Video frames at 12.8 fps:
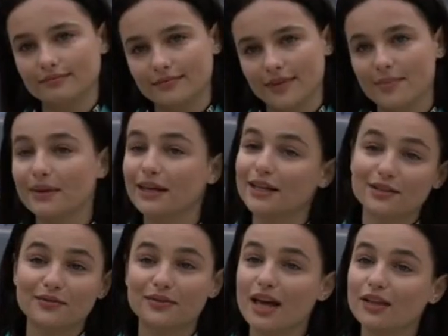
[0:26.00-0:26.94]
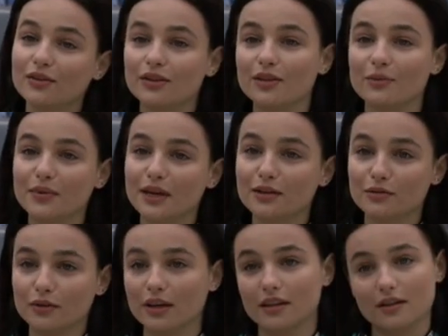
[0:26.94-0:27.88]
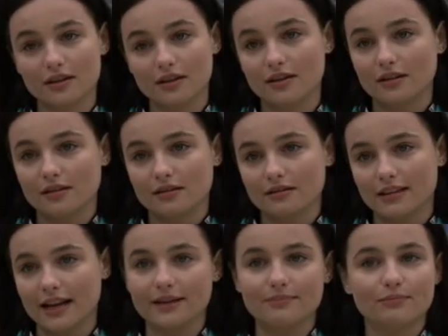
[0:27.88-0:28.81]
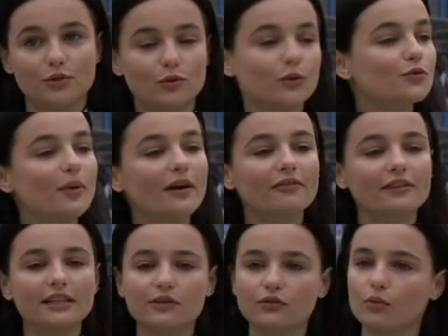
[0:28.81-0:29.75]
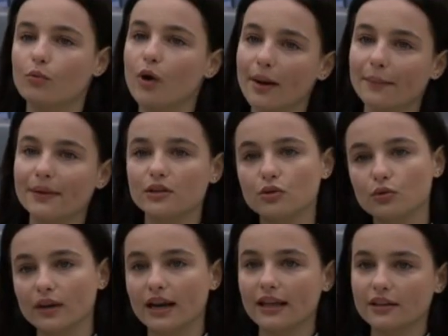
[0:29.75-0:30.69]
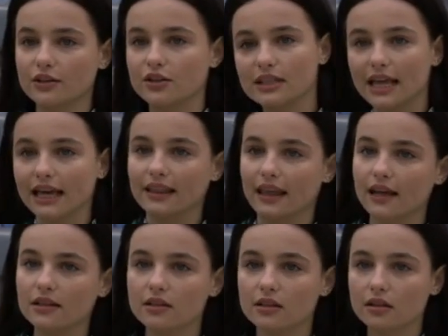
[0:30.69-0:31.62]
And because of that, you think we are together? That I switch my feelings from one man to another just like that?